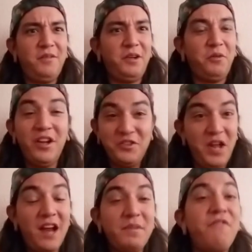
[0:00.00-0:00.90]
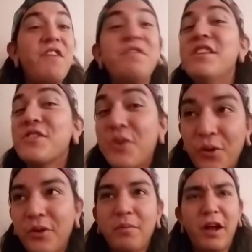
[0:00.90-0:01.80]
like, what, dude? I had to be 50 years
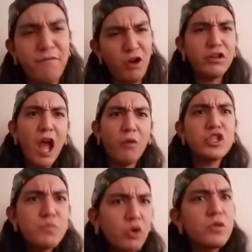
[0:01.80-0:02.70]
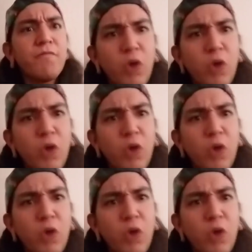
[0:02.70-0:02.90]
old. I'm like, fuck yeah, I want to smoke some